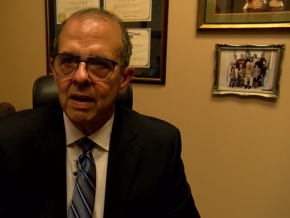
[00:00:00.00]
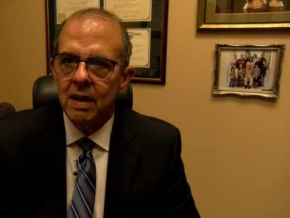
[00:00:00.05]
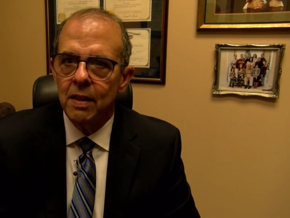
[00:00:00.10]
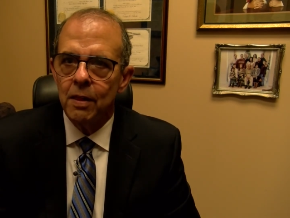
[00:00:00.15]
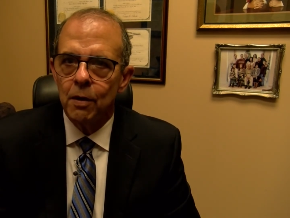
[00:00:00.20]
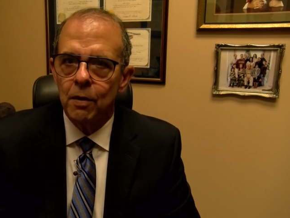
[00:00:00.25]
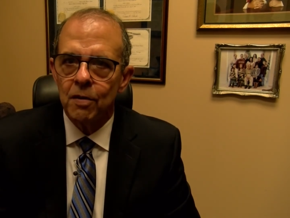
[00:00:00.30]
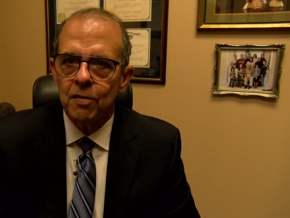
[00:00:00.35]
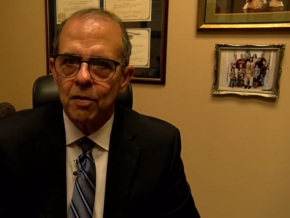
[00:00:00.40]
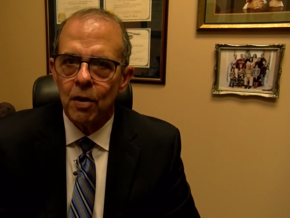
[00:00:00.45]

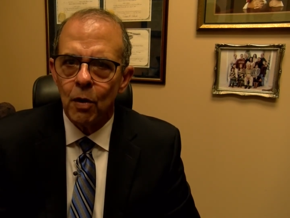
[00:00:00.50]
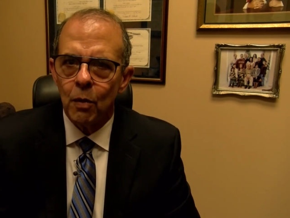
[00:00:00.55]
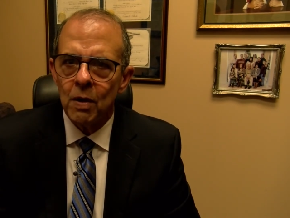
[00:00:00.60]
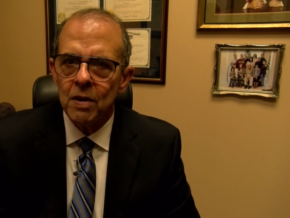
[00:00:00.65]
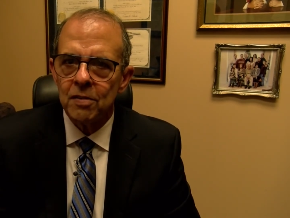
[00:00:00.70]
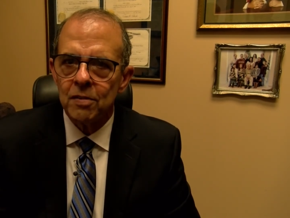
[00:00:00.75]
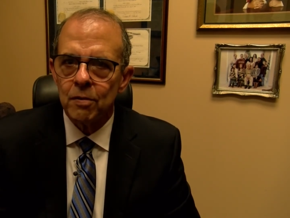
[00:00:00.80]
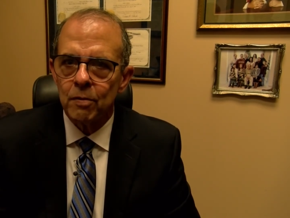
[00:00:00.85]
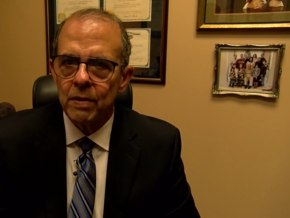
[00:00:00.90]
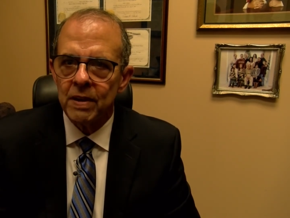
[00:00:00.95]
There is
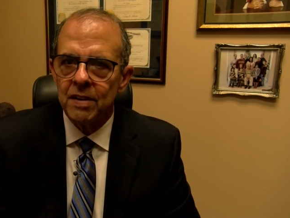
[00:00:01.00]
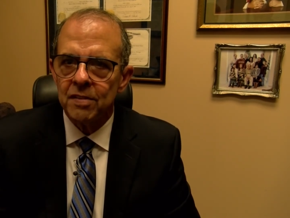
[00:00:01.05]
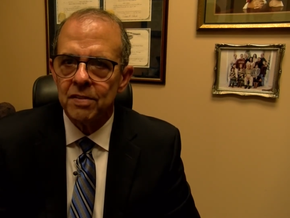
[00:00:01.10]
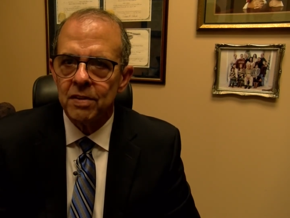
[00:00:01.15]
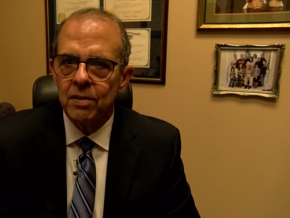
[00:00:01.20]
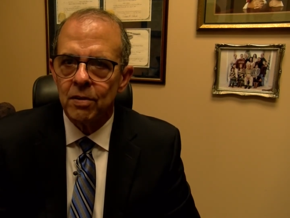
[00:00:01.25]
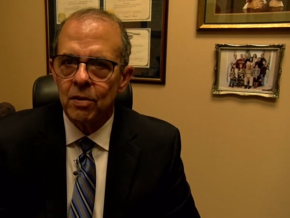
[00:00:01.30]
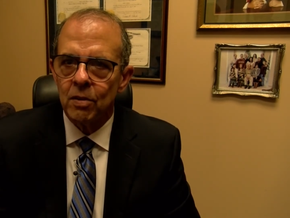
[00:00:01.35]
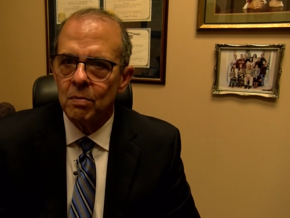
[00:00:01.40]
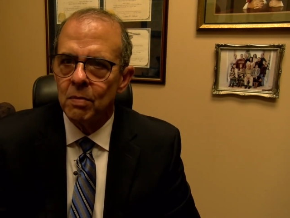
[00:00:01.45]
always a
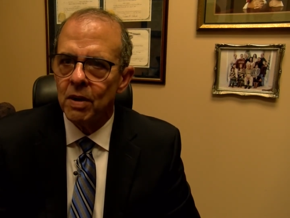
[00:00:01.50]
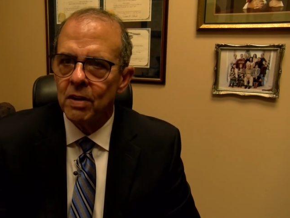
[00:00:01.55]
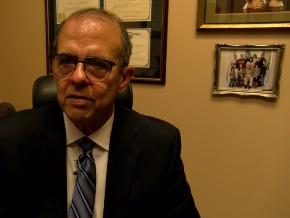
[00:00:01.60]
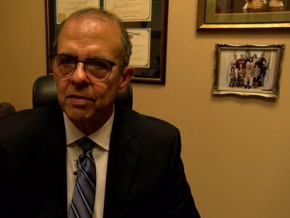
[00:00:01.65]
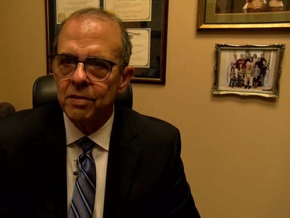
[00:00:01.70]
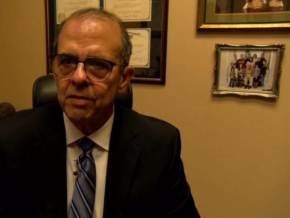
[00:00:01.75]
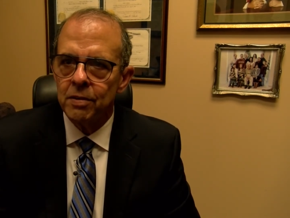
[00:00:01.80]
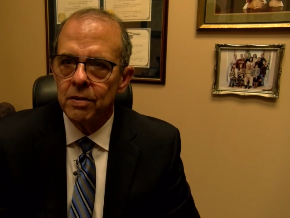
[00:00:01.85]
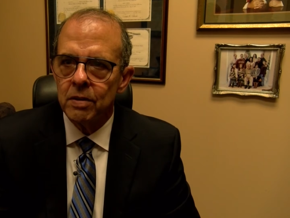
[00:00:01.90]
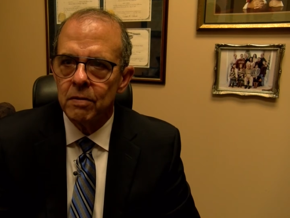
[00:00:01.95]
reason or
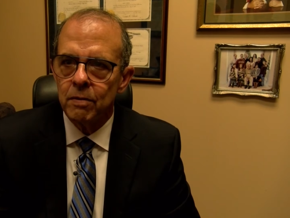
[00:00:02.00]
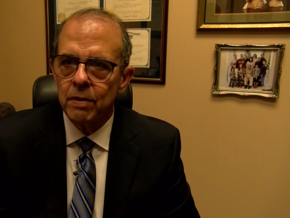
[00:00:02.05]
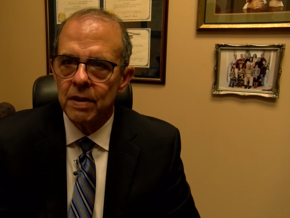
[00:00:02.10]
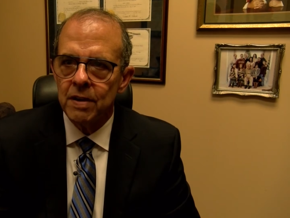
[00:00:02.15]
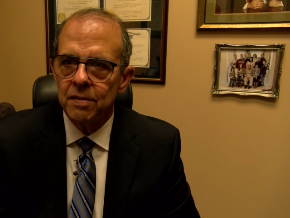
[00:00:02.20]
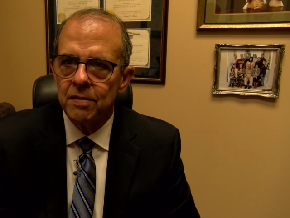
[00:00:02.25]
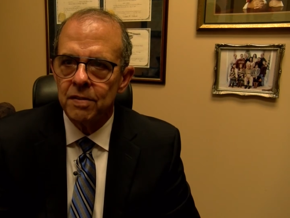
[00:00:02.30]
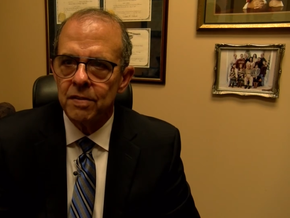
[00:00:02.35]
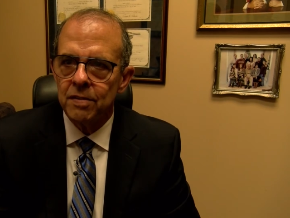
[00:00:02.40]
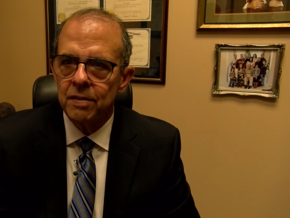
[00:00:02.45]
multitude of
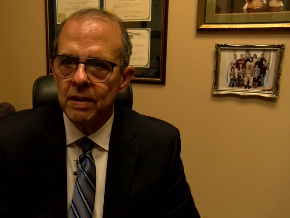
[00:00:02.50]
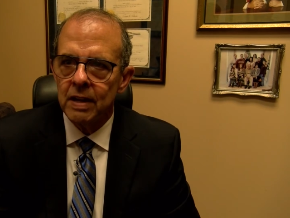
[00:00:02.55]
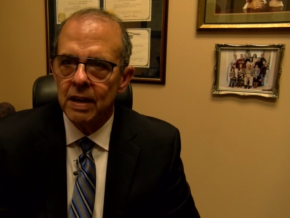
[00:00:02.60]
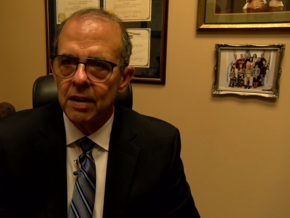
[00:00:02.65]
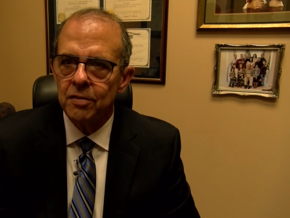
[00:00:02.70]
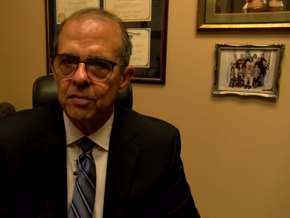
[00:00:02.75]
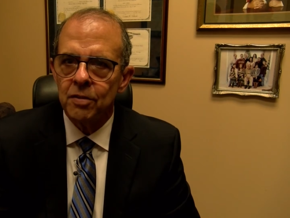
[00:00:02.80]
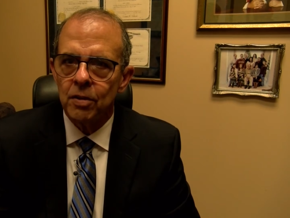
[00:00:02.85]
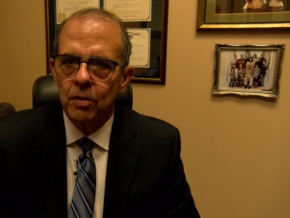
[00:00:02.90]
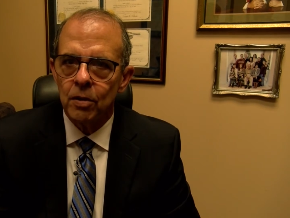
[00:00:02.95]
reasons
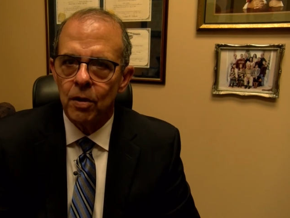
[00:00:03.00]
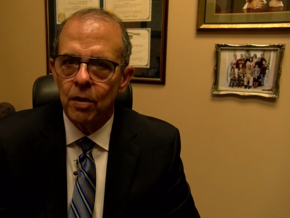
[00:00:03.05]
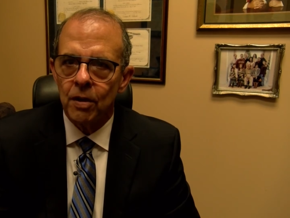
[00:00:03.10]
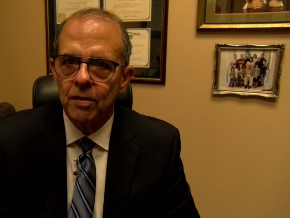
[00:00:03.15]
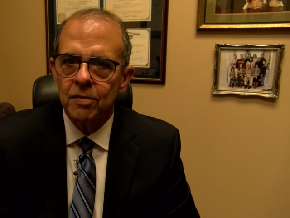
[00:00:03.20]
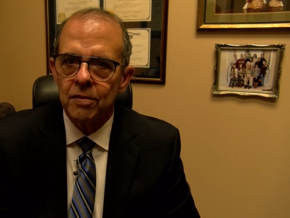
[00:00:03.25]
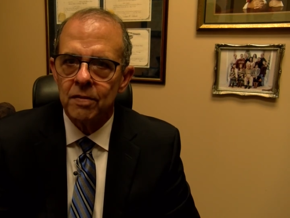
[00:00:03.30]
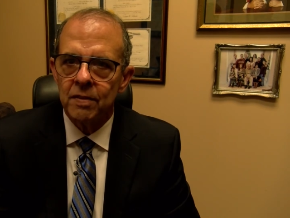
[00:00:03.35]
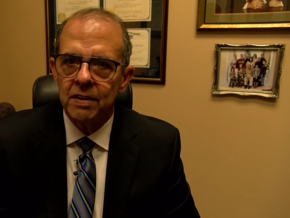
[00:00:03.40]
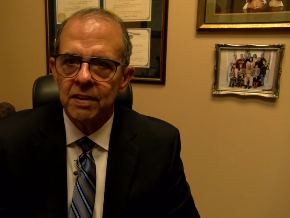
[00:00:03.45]
as to
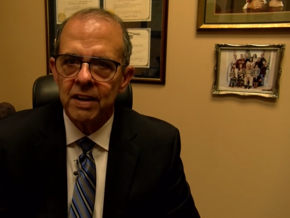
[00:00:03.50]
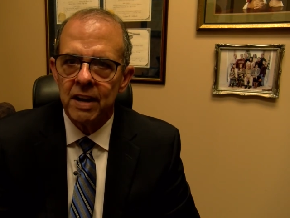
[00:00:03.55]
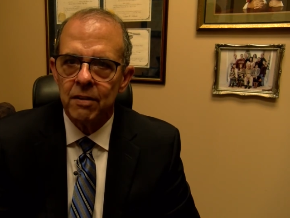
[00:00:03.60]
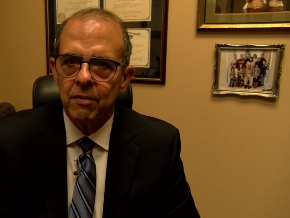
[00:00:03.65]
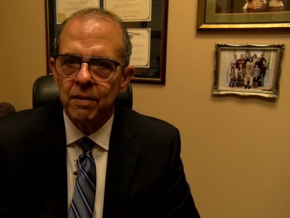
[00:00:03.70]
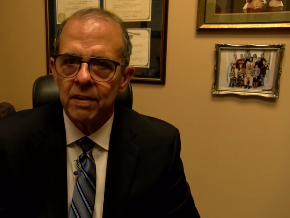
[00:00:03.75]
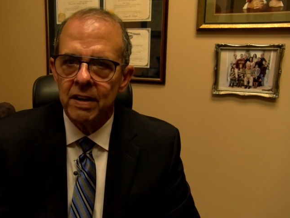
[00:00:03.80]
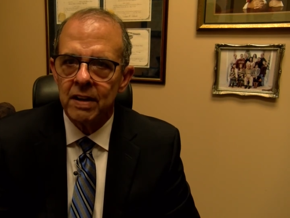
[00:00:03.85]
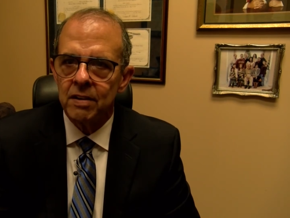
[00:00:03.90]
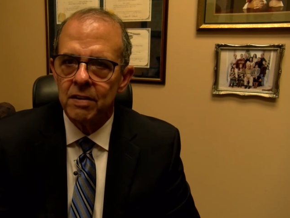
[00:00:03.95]
loss of
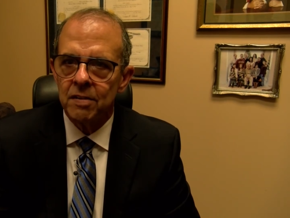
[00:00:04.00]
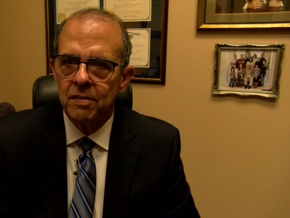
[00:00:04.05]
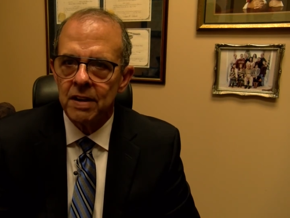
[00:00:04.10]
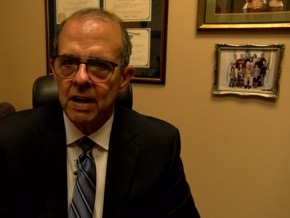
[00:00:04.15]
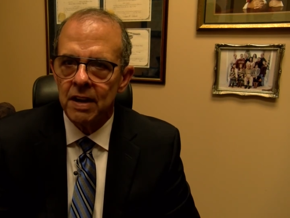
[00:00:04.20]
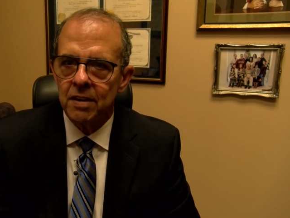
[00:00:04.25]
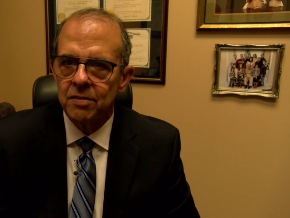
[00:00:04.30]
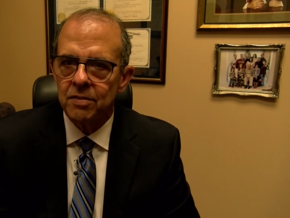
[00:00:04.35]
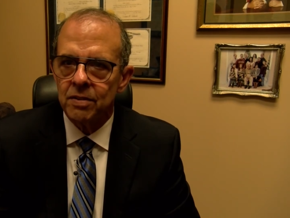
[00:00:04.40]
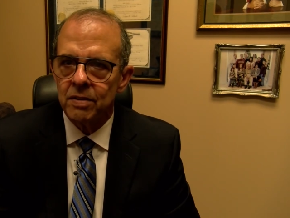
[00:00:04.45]
integrity and
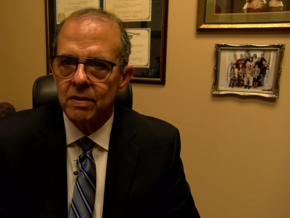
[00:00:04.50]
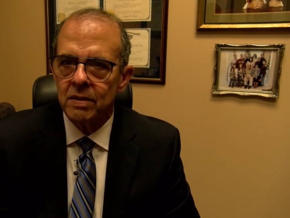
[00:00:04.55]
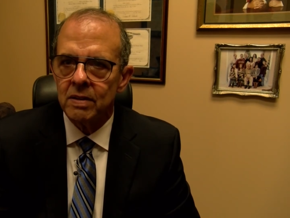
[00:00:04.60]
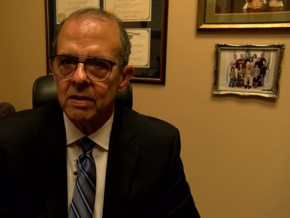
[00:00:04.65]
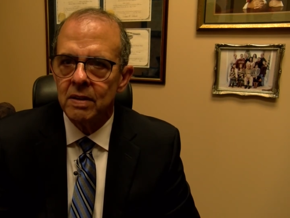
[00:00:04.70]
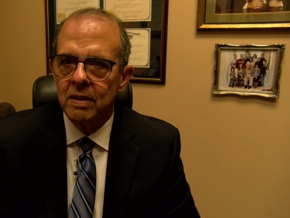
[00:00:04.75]
disaster,